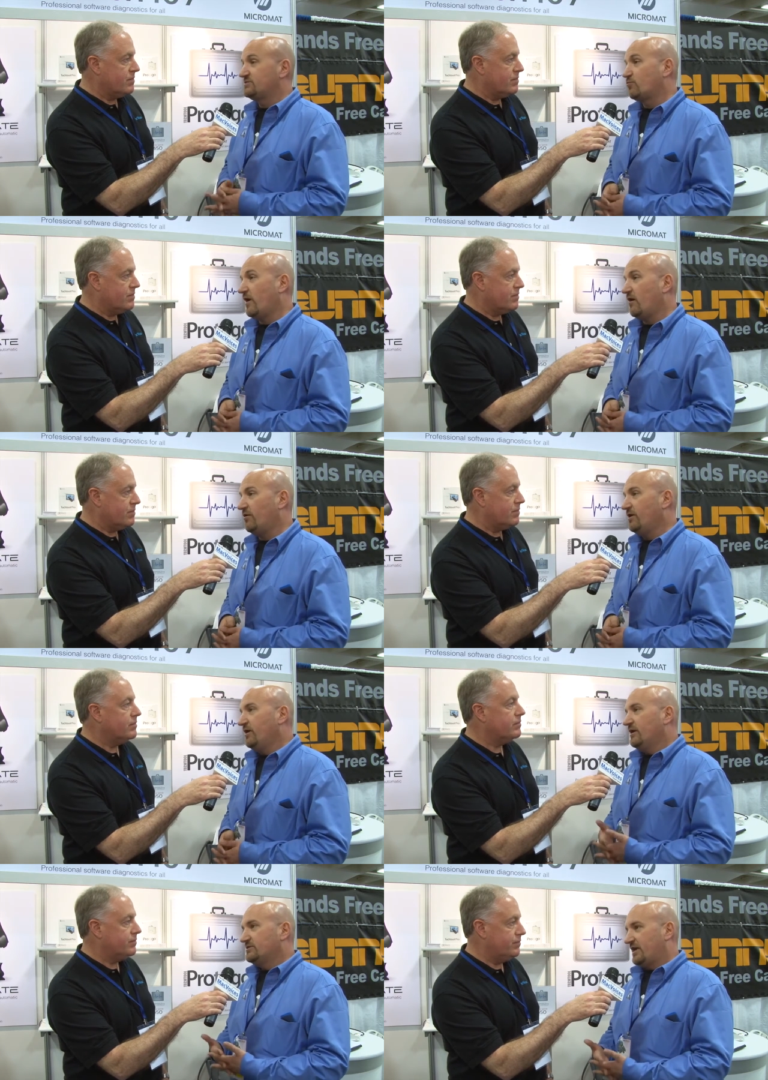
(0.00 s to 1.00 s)
Speaker 1: as well
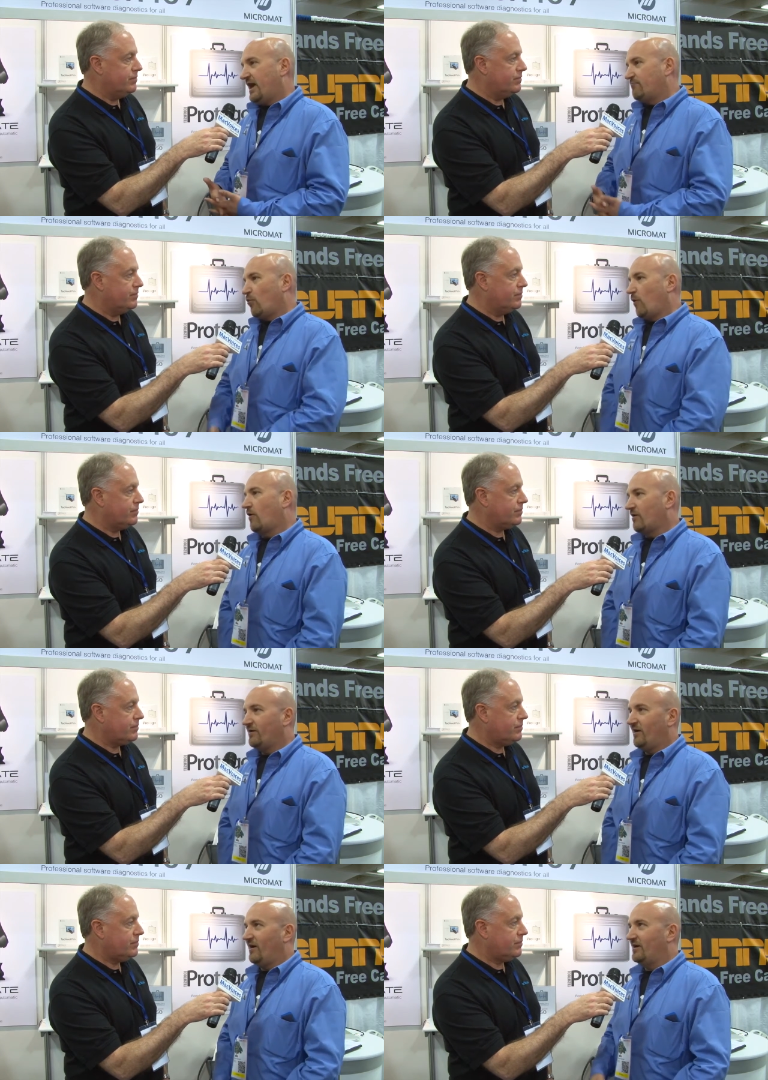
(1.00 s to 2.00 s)
to add more
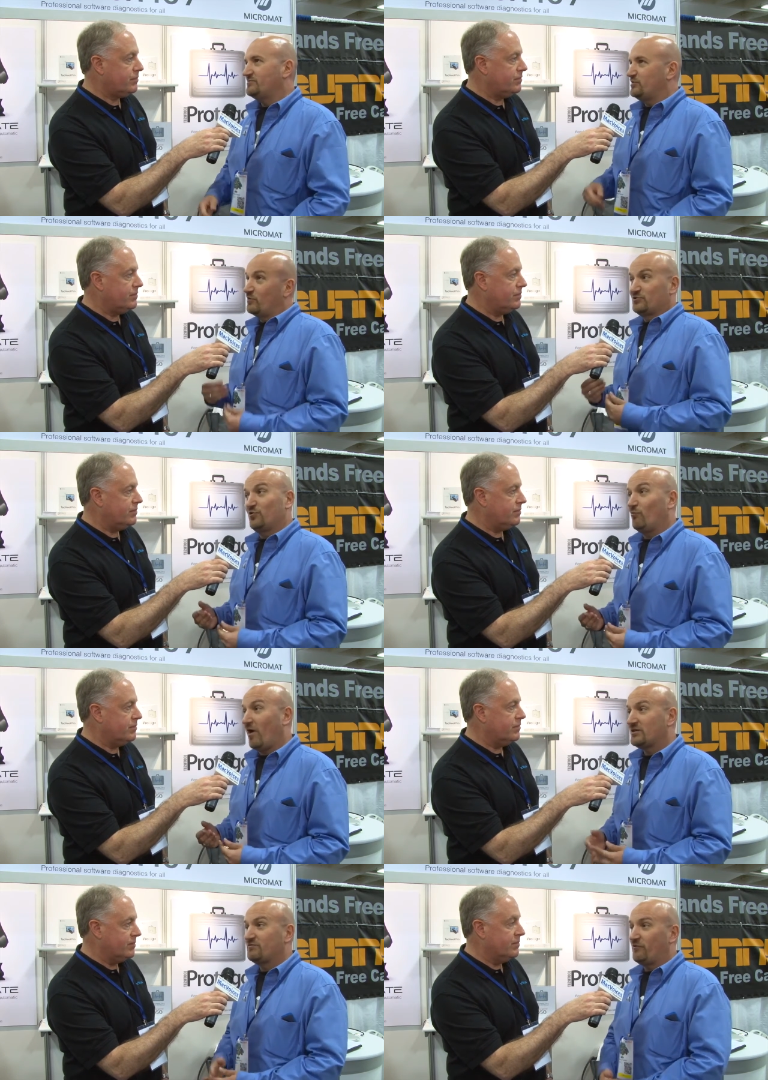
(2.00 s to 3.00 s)
to your
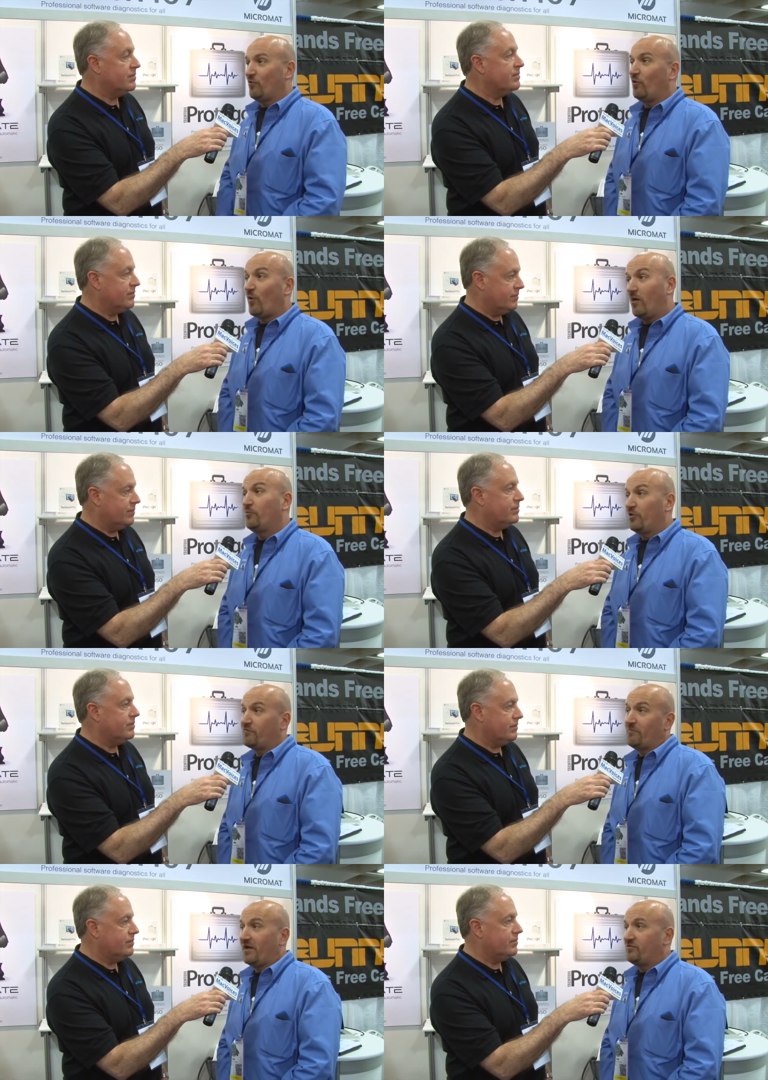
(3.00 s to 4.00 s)
toolbox, if you will, while booted
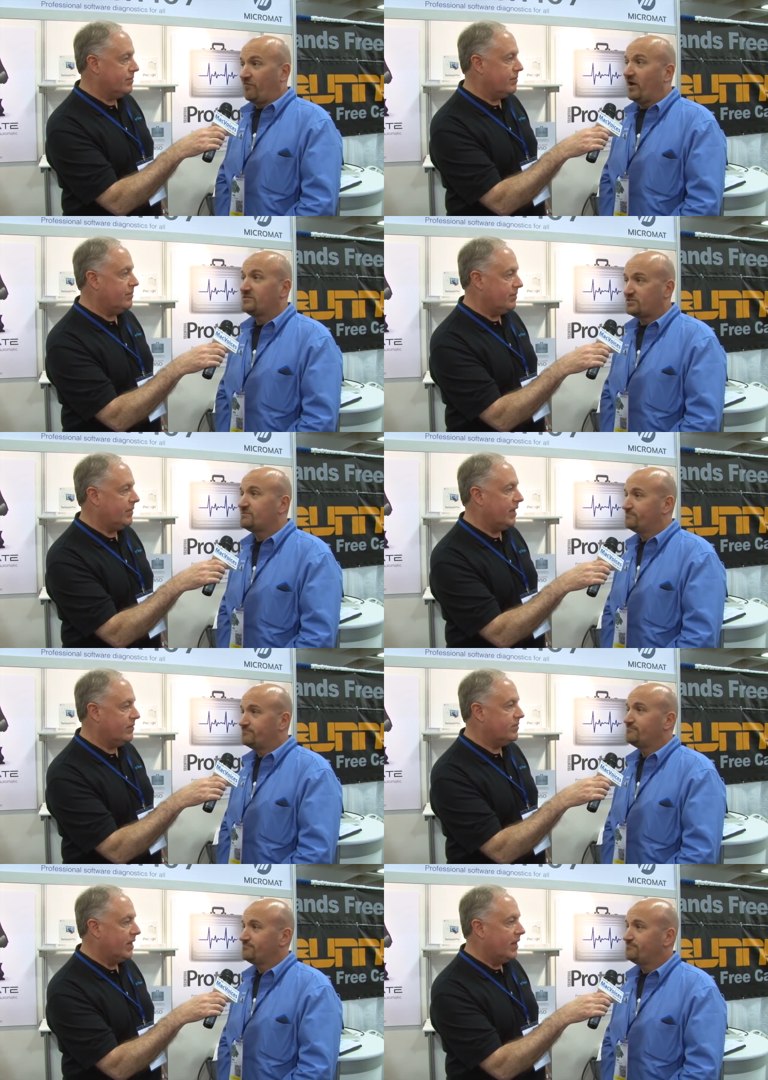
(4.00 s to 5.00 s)
from that device.
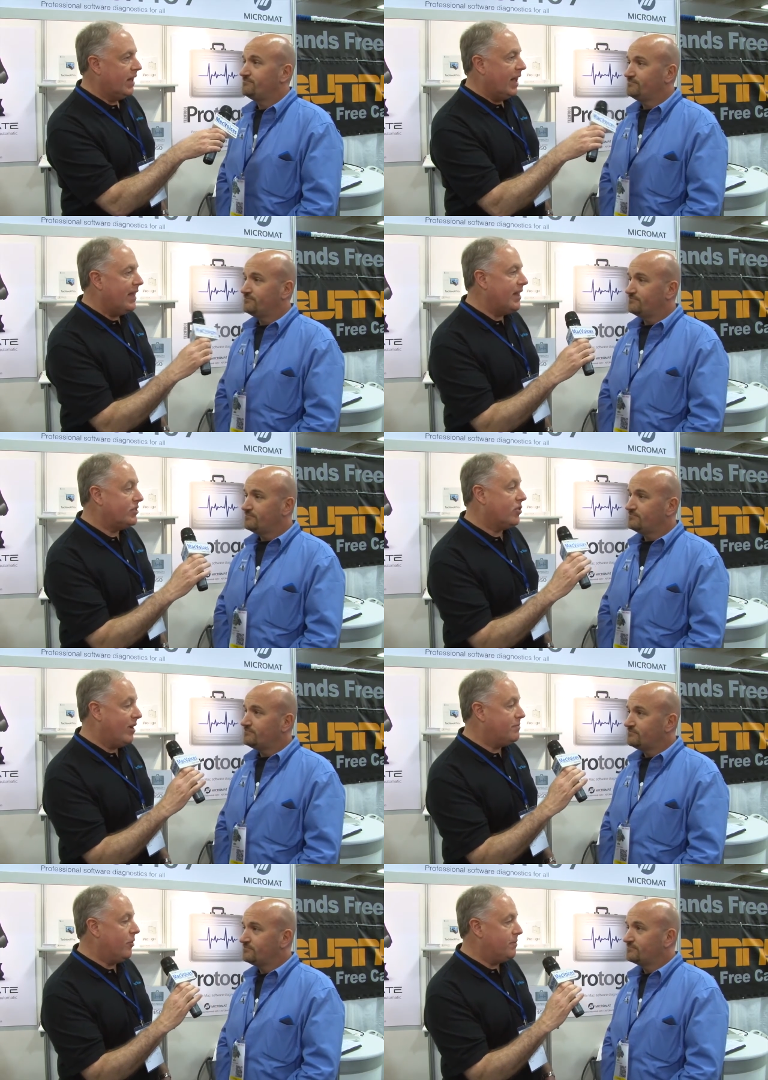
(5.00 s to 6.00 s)
Speaker 2: And that's a
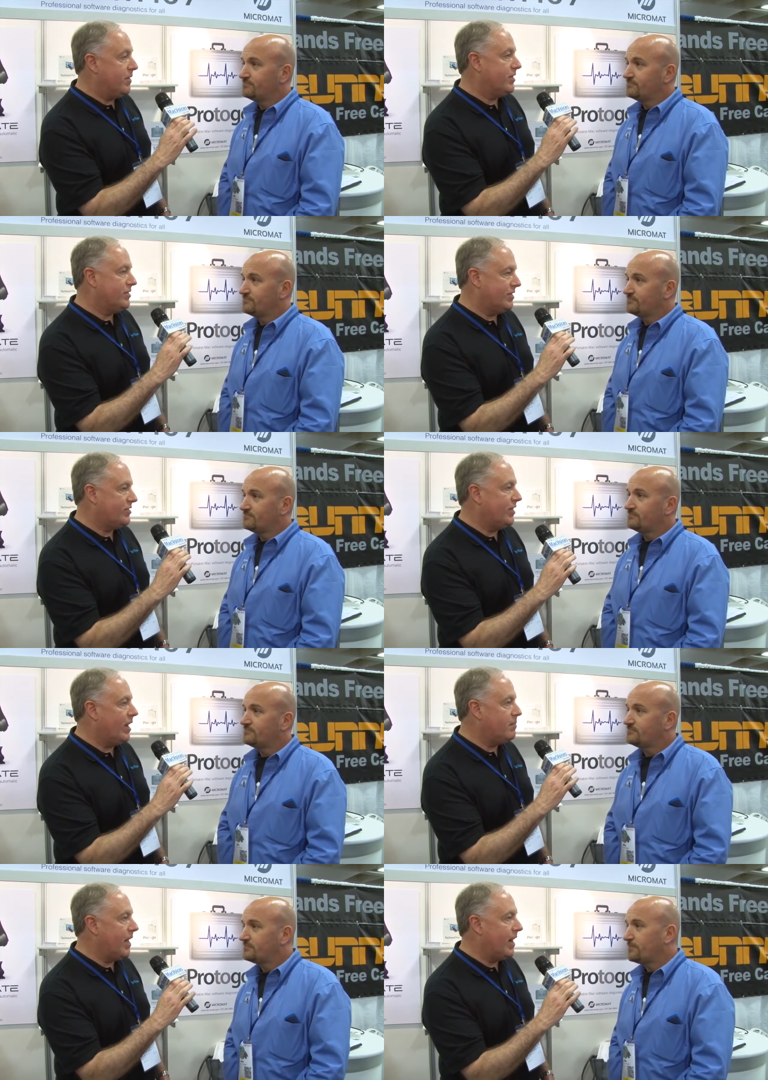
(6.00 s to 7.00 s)
great point, because it's
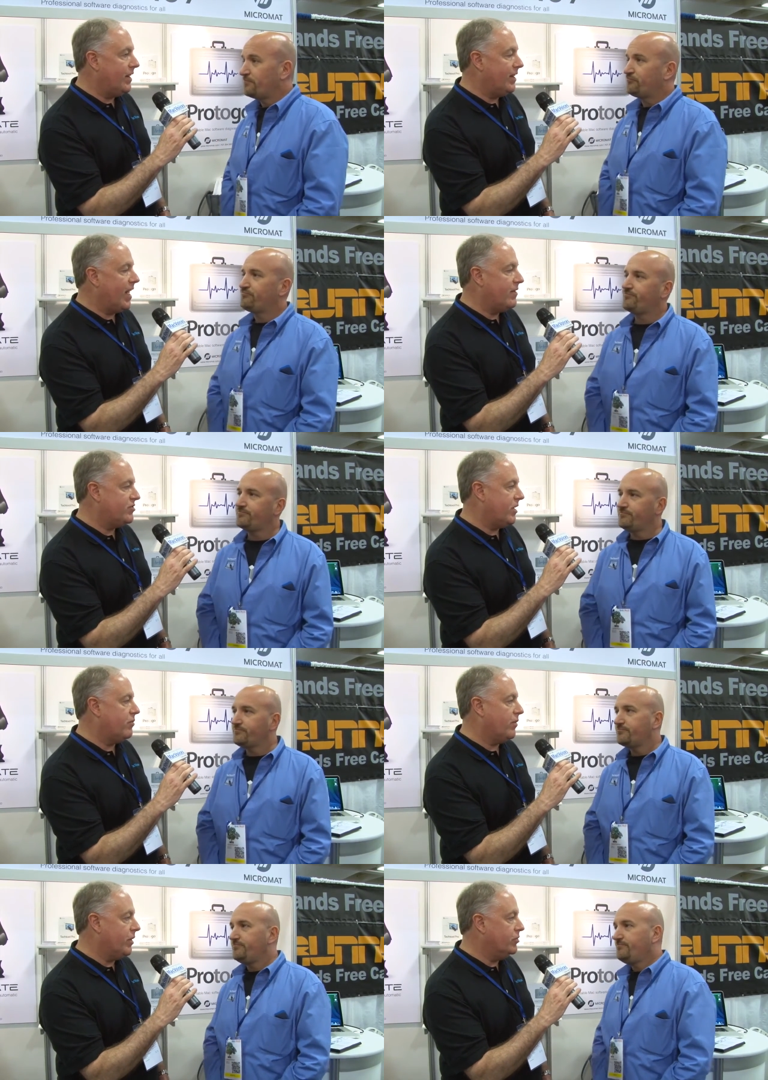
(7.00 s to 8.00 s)
not a bad idea to have
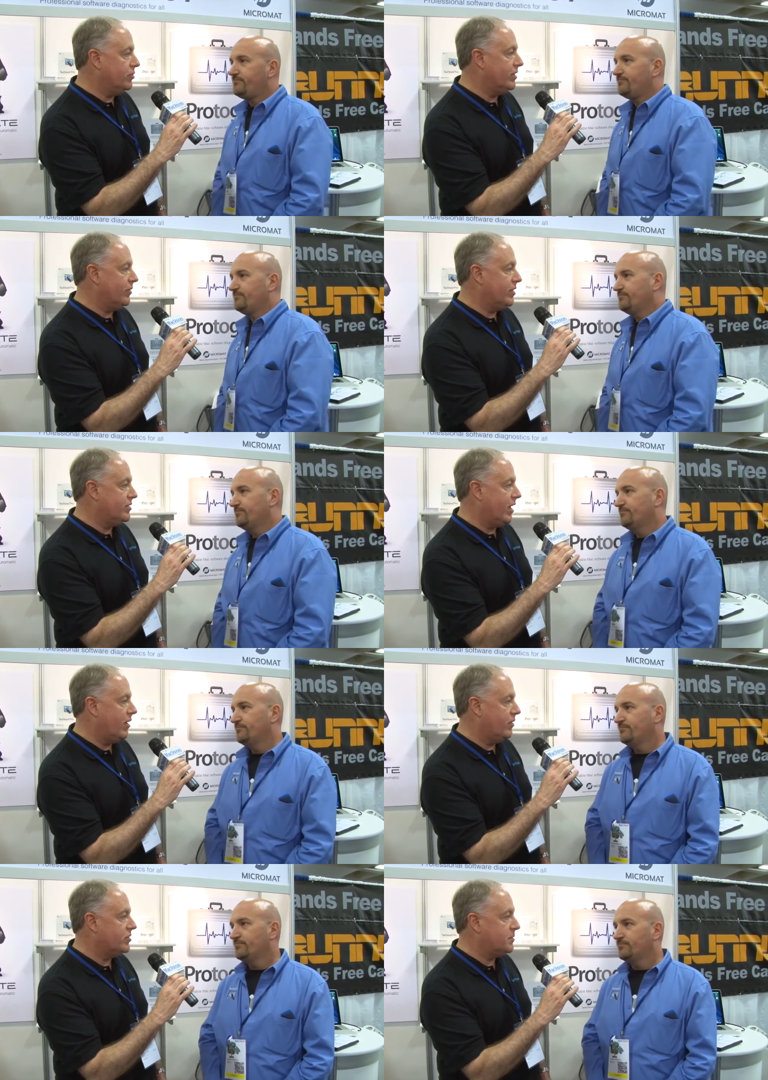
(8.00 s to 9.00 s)
several of these utilities
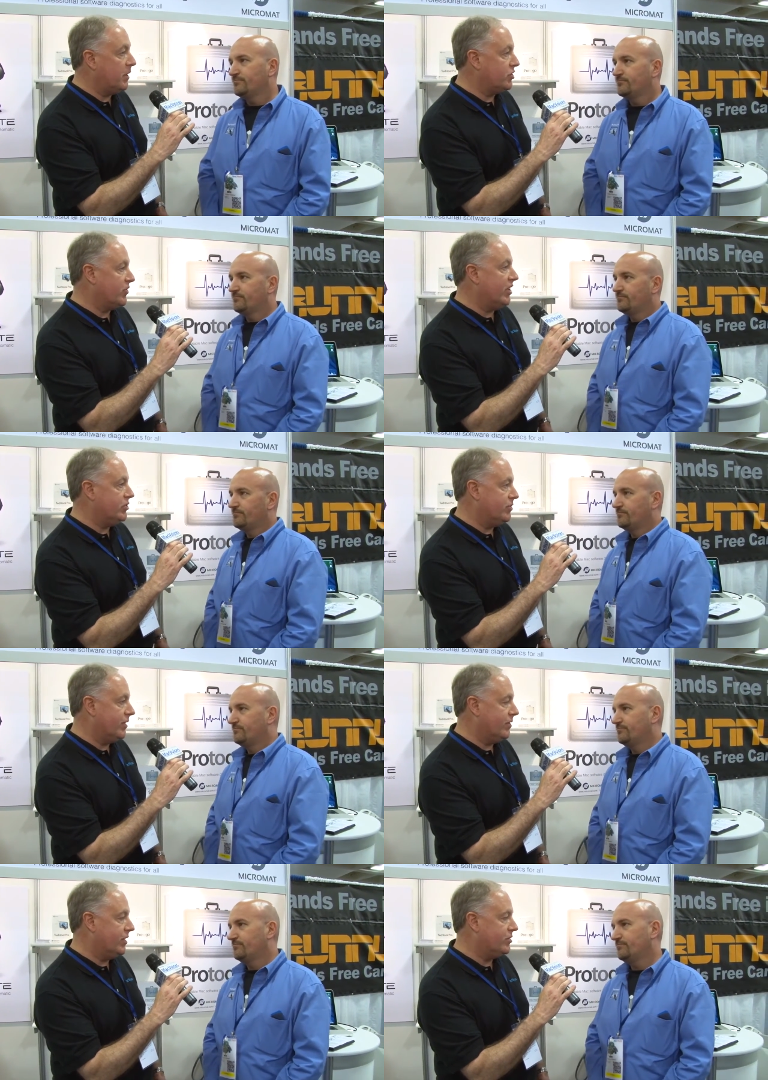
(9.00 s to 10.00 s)
there, specialized
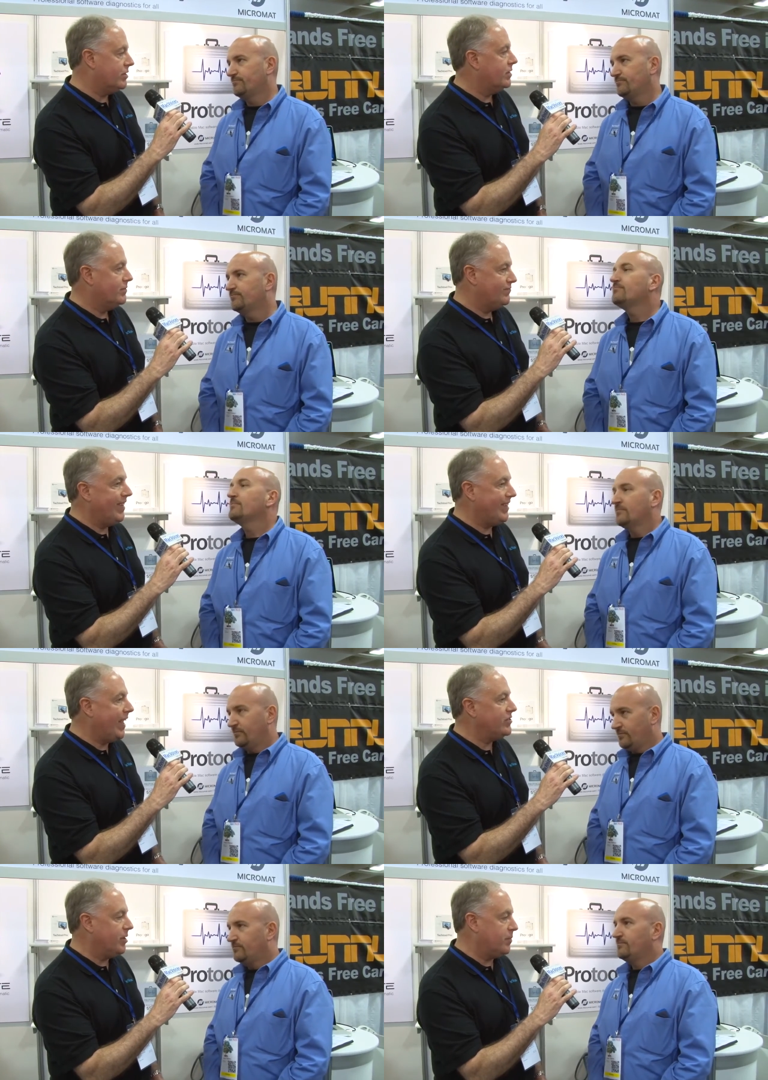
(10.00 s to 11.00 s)
utilities, in
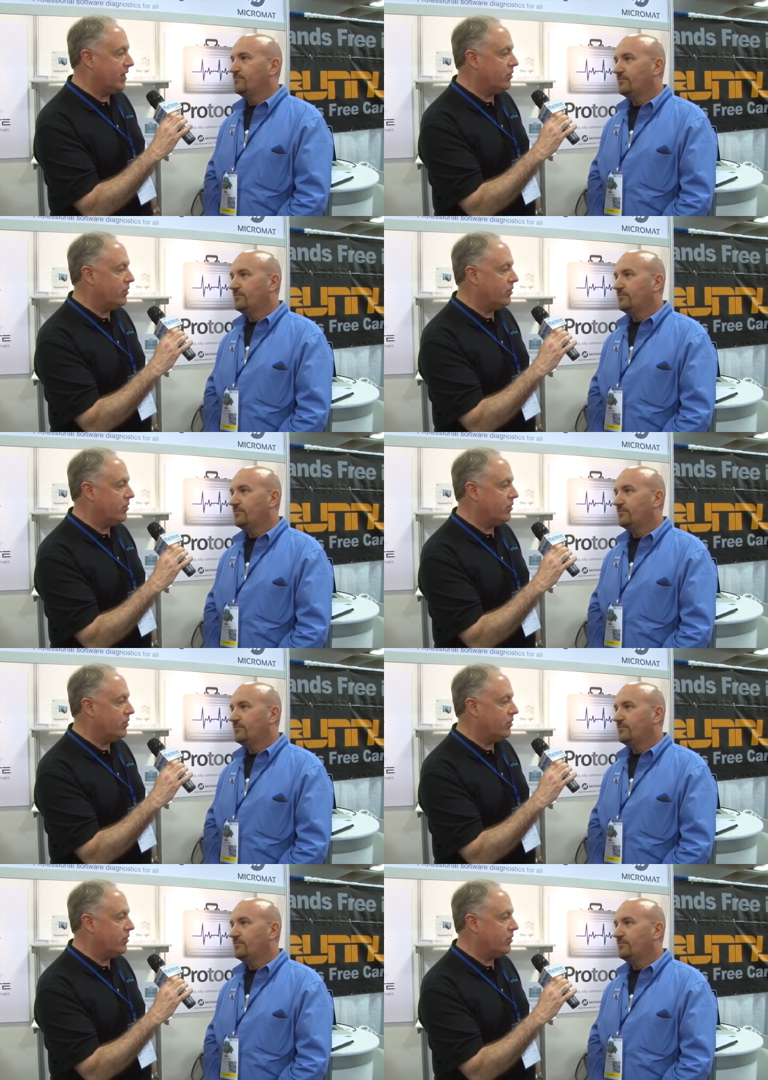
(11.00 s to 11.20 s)
case something